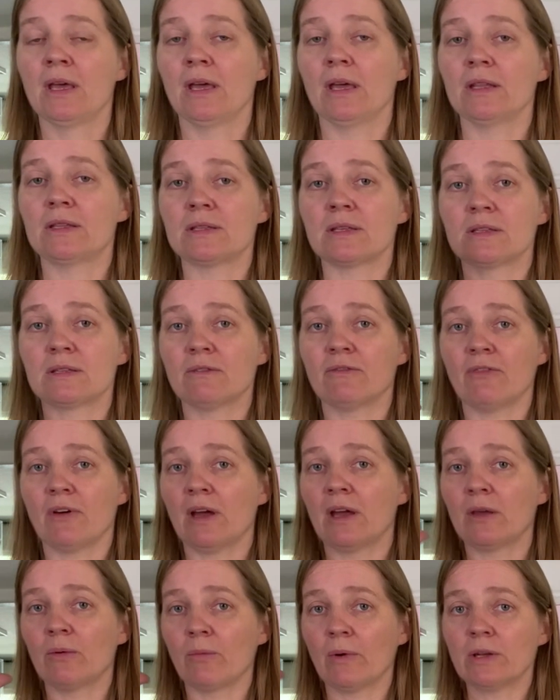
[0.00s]
It's as if
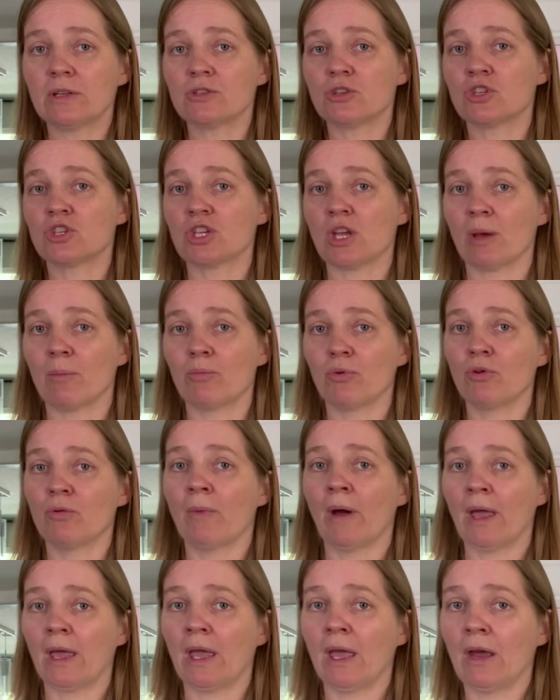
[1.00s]
I went to shampoo
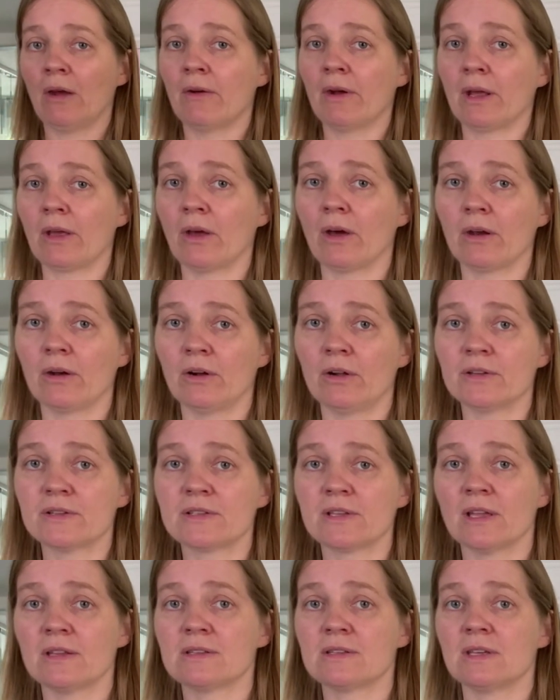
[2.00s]
my hair and I got it all
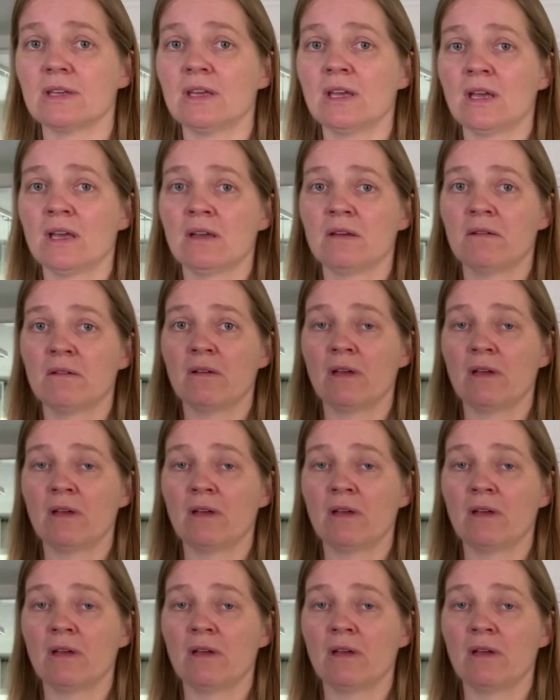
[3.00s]
sudsy,